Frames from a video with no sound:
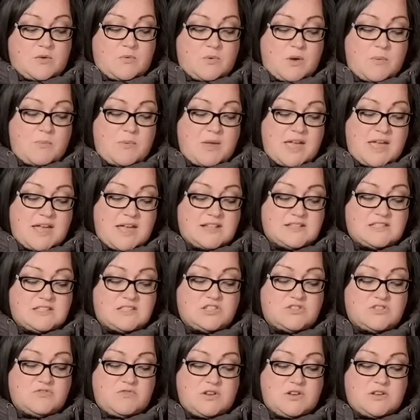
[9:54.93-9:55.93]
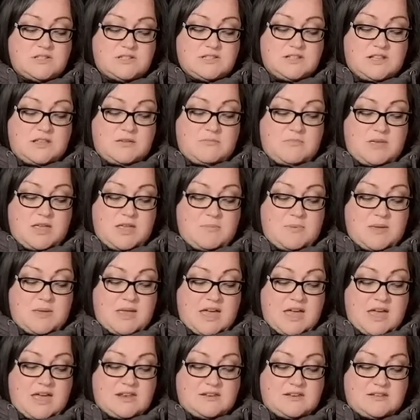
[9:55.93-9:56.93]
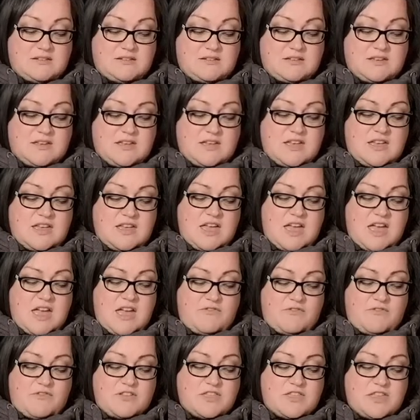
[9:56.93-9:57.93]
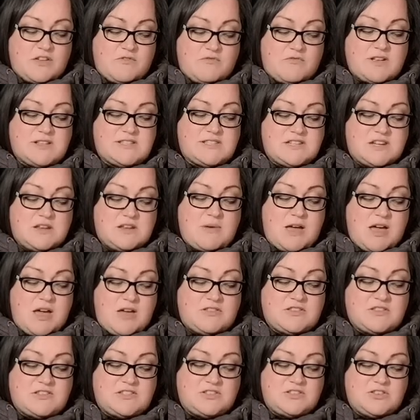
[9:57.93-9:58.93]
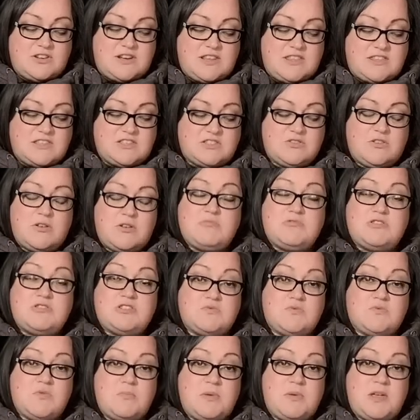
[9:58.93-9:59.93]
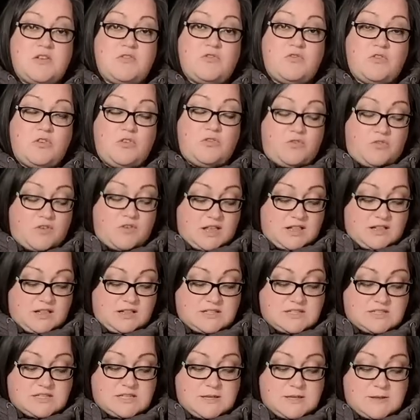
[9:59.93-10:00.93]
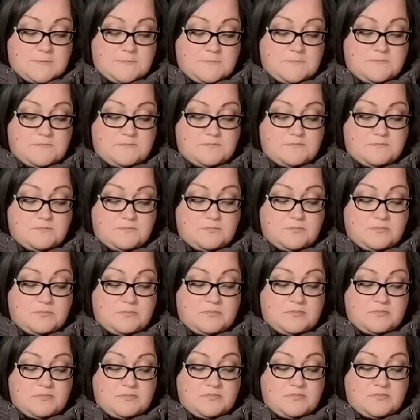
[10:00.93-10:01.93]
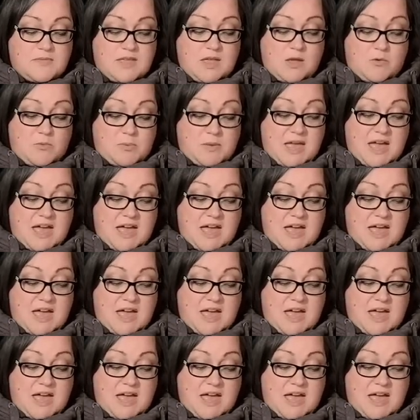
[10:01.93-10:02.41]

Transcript: When we get to Jerusalem, he began, everything written about the Son in the Scriptures will be fulfilled. He will be